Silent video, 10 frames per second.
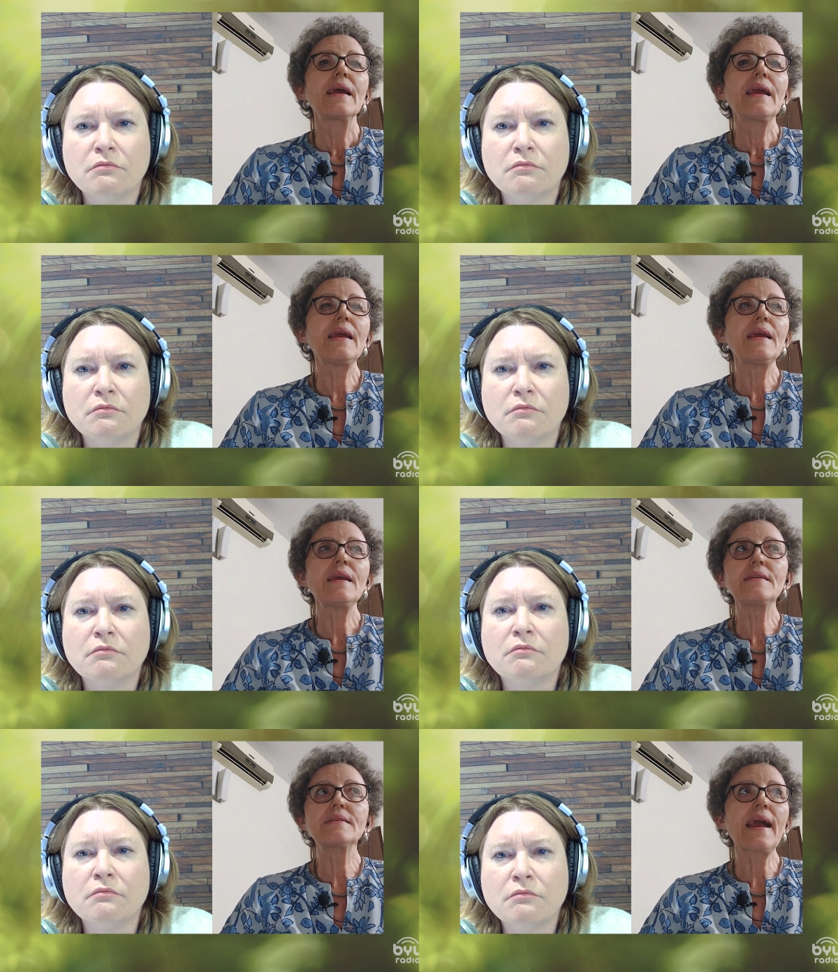Speaker 1: he,
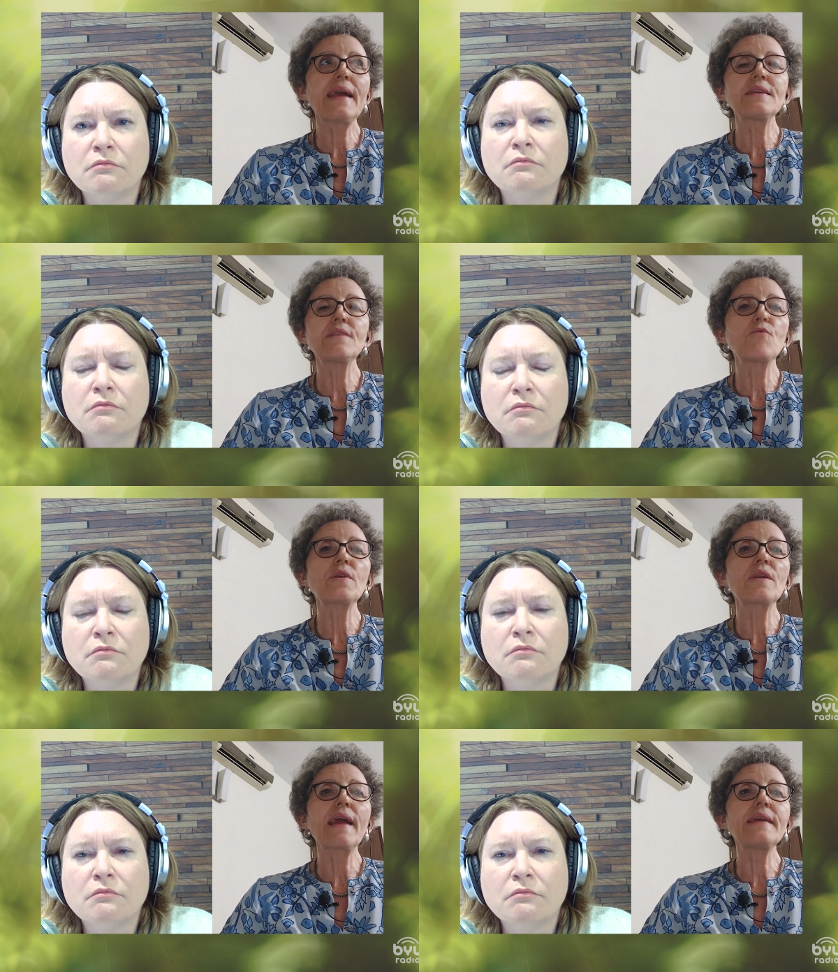he died in
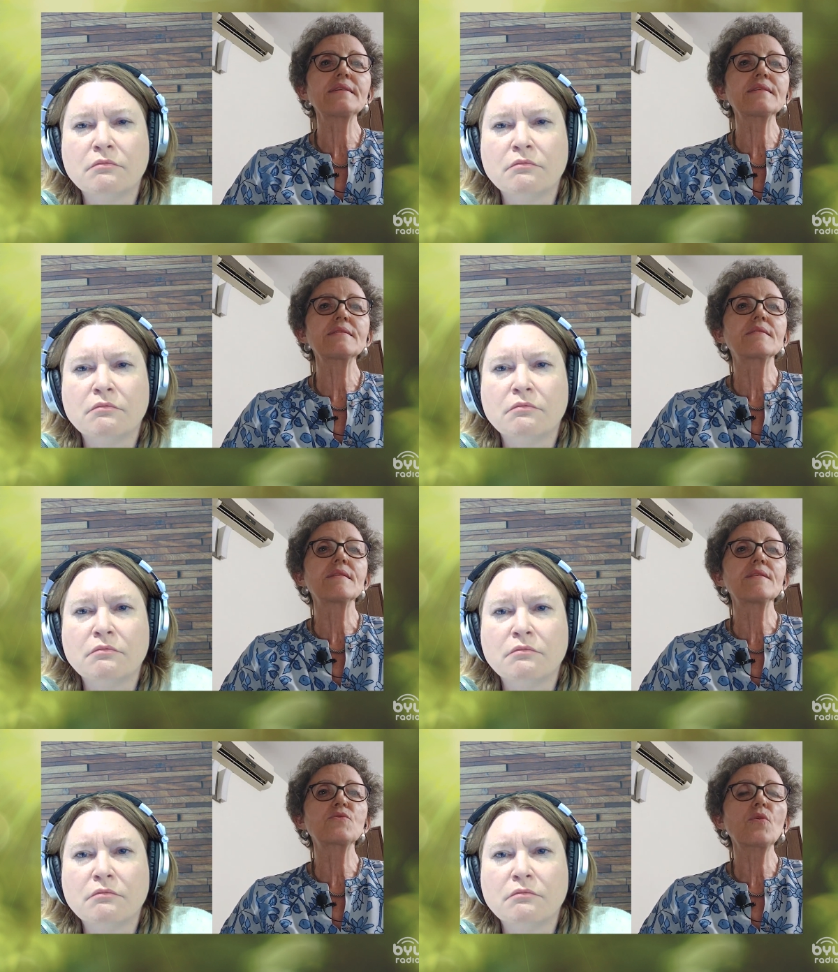one night, and
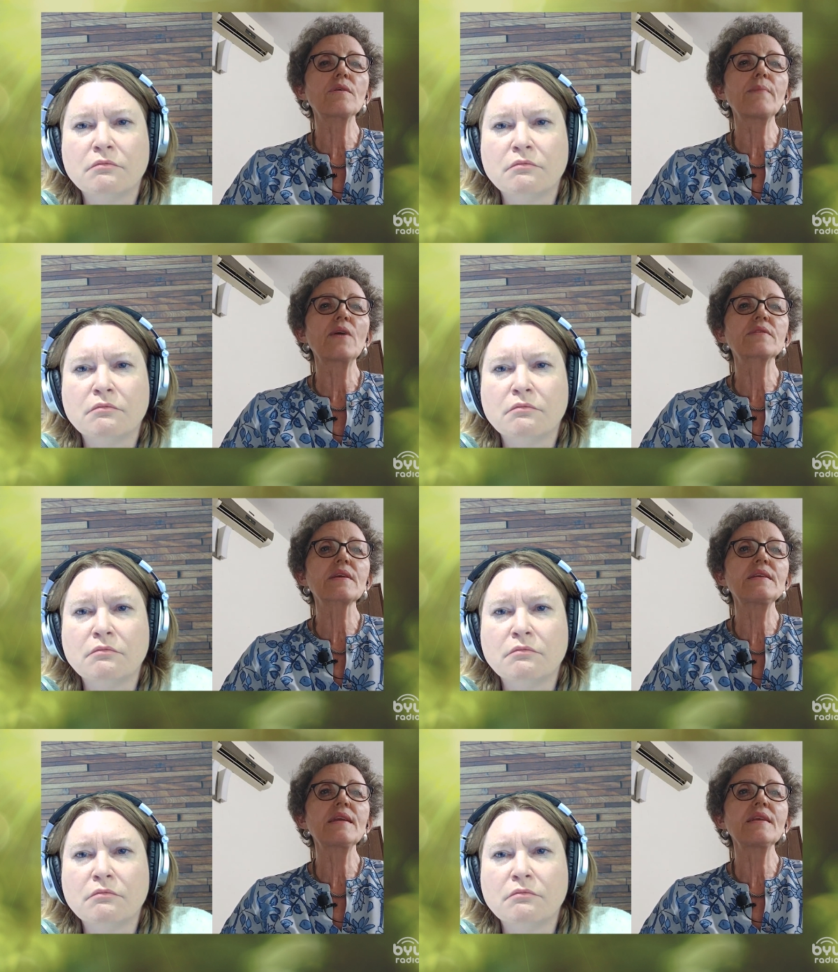it took about
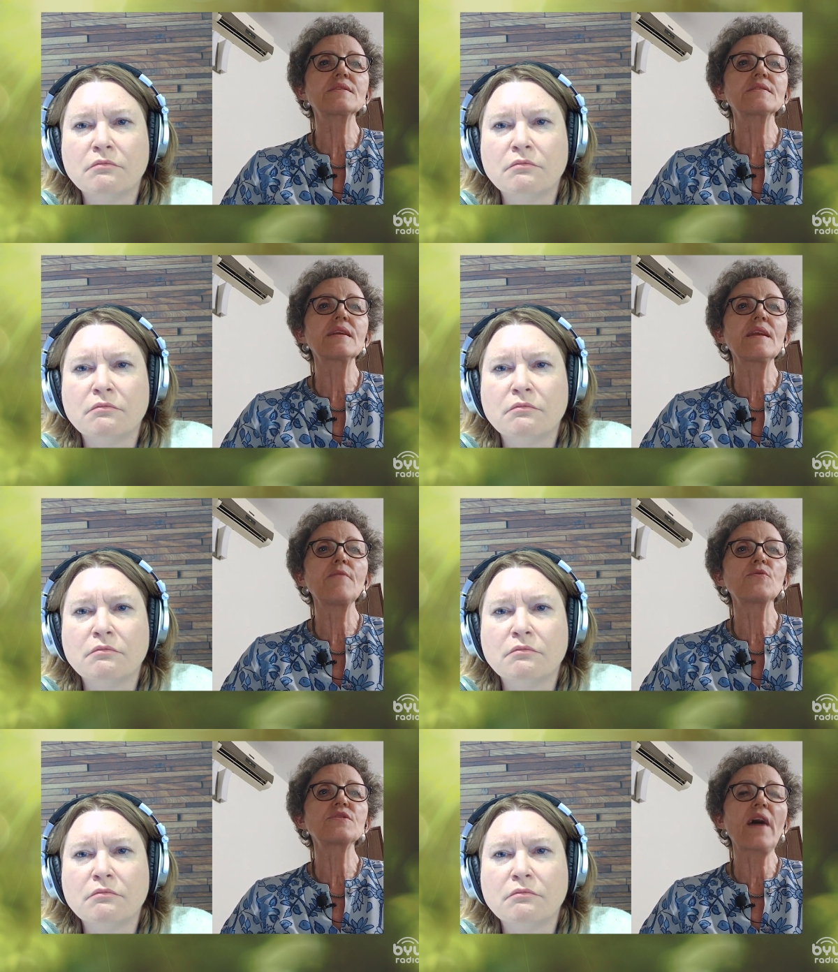three days till he
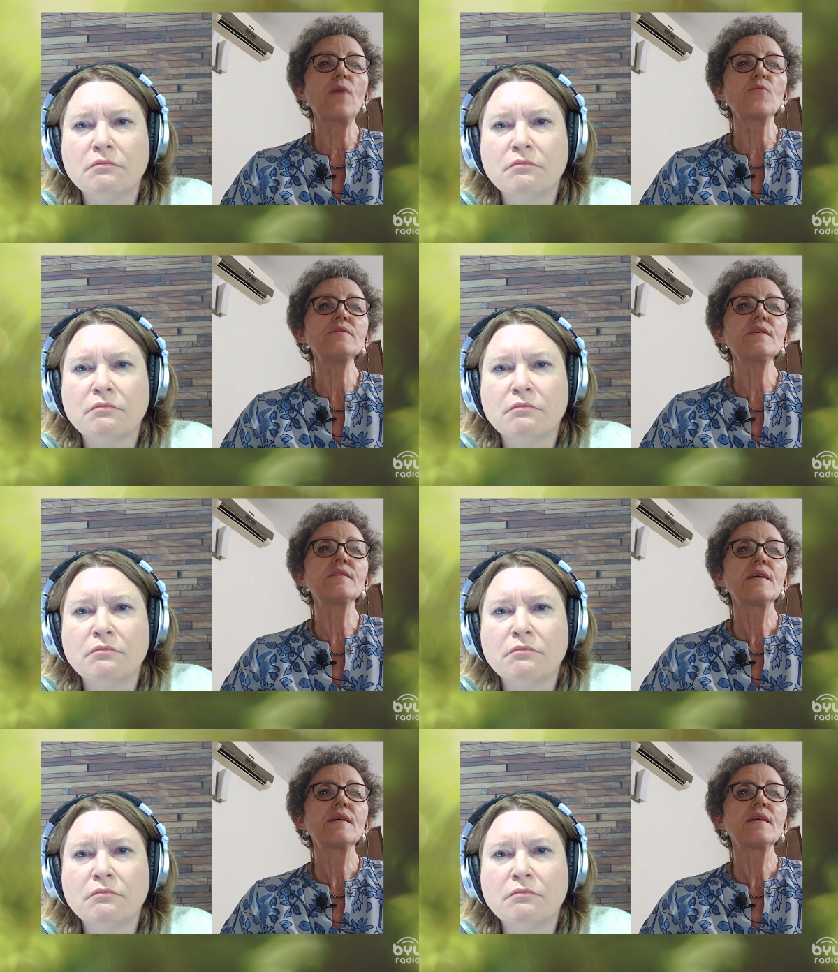was found.